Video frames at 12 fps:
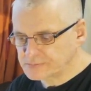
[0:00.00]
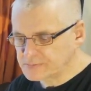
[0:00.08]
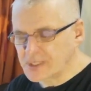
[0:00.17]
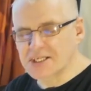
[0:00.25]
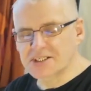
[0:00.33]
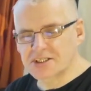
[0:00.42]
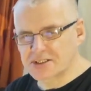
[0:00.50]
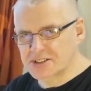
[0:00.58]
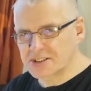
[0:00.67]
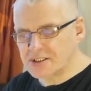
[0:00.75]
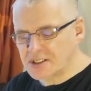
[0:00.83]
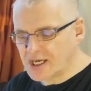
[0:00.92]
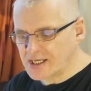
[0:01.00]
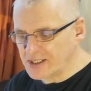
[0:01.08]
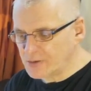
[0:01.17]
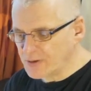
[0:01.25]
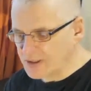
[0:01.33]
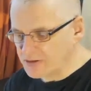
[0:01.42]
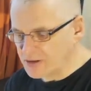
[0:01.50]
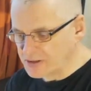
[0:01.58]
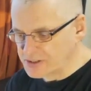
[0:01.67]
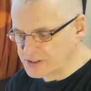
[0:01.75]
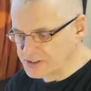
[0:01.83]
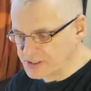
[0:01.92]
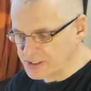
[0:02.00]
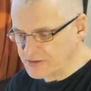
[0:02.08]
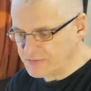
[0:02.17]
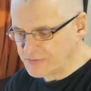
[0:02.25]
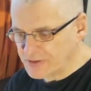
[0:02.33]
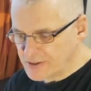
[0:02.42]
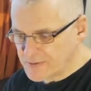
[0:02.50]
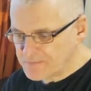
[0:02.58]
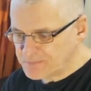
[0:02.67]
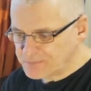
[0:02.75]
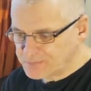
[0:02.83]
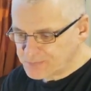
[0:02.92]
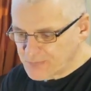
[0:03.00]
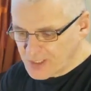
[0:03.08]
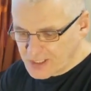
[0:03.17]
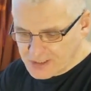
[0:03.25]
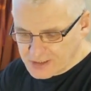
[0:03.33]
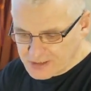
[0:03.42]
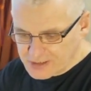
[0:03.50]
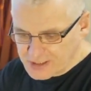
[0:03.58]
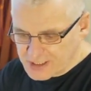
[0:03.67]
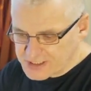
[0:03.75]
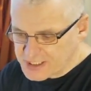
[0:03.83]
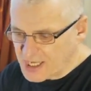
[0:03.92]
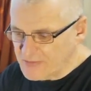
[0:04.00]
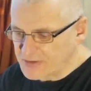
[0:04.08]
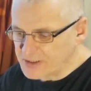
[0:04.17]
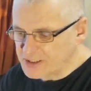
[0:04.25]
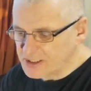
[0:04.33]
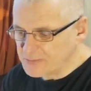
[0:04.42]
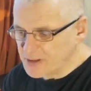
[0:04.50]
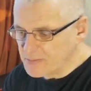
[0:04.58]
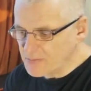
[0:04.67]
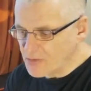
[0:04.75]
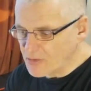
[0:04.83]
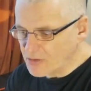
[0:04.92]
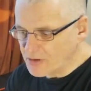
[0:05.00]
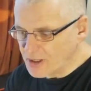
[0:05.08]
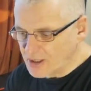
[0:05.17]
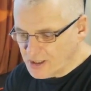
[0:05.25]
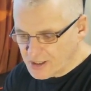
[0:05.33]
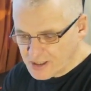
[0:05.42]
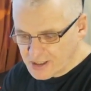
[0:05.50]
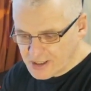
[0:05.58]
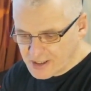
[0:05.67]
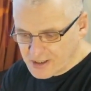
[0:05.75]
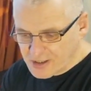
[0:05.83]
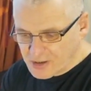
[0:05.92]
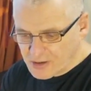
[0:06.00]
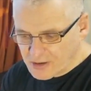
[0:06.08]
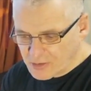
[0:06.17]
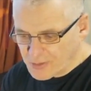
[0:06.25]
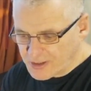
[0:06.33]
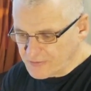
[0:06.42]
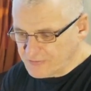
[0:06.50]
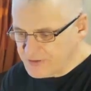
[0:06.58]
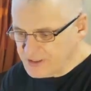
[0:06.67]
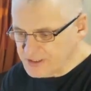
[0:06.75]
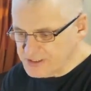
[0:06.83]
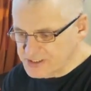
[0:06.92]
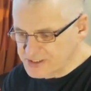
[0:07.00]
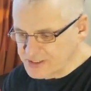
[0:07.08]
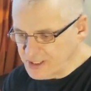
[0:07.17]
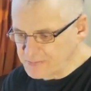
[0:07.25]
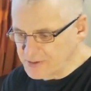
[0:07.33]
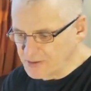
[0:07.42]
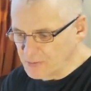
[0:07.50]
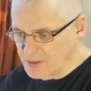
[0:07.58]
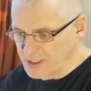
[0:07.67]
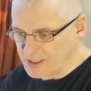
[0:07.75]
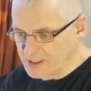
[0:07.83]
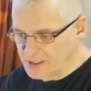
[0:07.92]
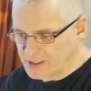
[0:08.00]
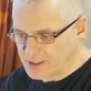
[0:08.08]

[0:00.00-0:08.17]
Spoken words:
That's a slightly quicker answer to give. Let's have a little bit more quicker fingers typing away.